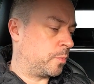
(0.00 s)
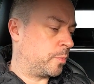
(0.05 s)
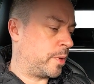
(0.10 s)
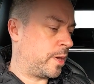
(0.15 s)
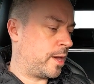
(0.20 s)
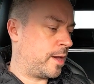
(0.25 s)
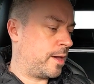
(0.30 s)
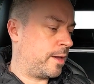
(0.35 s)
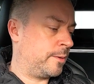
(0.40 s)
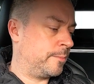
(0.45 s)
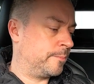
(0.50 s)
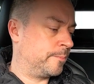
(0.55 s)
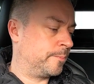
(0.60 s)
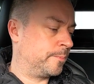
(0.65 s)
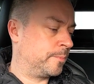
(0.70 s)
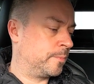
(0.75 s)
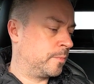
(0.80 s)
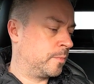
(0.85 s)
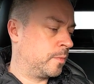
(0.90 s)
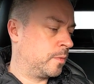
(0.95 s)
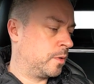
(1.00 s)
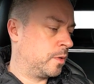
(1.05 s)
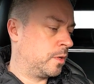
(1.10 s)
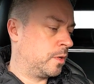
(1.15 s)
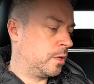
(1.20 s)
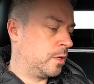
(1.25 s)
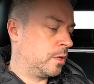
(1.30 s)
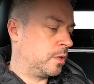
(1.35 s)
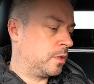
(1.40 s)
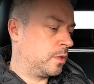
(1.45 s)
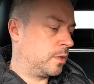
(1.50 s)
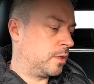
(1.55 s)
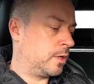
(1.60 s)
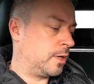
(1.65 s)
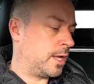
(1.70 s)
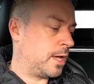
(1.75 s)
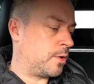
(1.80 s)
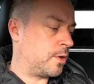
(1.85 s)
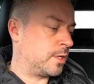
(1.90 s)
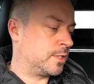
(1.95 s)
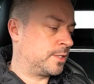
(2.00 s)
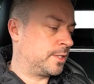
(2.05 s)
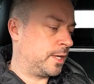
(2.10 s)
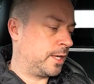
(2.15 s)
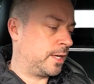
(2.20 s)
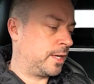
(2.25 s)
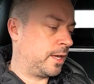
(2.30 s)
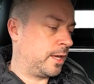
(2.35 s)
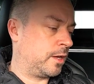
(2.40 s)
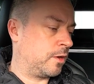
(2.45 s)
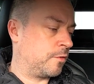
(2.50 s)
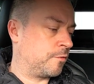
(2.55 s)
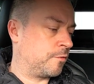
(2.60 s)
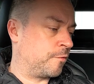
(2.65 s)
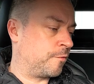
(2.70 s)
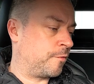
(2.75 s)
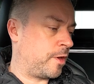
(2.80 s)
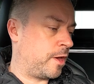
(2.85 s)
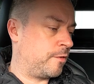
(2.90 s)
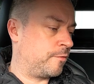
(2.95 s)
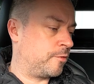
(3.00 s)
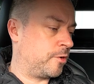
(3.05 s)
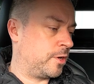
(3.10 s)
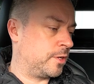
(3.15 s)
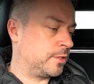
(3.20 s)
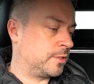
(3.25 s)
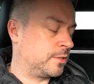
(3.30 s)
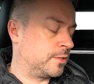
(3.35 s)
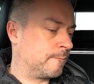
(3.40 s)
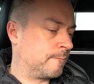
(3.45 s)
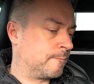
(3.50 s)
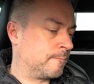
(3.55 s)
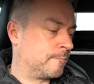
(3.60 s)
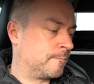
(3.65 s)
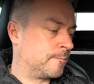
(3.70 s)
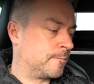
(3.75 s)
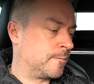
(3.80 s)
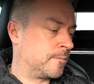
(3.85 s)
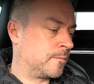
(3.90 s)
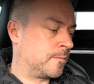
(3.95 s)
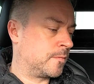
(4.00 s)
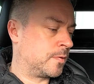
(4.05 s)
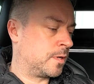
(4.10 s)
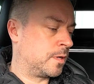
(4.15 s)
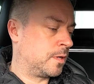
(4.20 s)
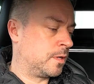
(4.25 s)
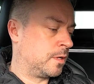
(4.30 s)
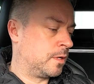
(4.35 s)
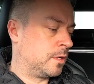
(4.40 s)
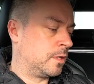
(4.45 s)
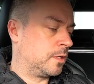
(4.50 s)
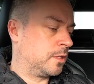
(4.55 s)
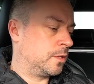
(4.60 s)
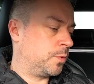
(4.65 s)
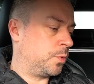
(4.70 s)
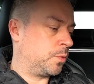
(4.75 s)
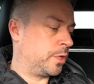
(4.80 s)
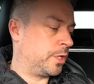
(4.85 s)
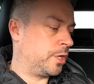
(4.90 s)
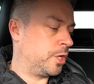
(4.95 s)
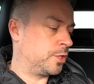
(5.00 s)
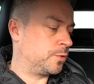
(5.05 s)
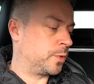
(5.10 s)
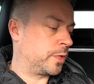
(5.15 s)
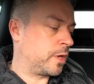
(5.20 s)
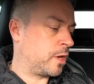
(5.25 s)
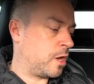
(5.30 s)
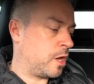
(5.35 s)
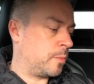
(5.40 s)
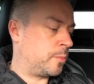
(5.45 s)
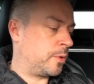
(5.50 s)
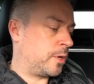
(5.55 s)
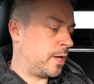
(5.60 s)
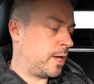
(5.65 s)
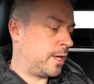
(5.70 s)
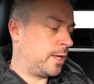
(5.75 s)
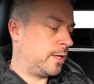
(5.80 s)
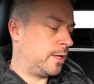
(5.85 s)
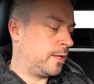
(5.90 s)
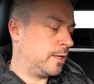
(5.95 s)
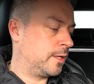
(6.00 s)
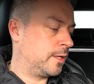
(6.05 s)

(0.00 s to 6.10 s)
pair, allow our syncing favorites we want to use with CarPlay,